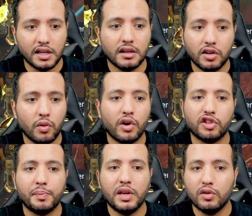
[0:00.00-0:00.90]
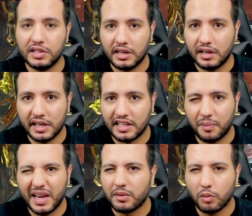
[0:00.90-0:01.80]
You will not be using kinetic
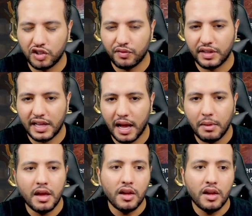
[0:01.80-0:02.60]
plate most of the time.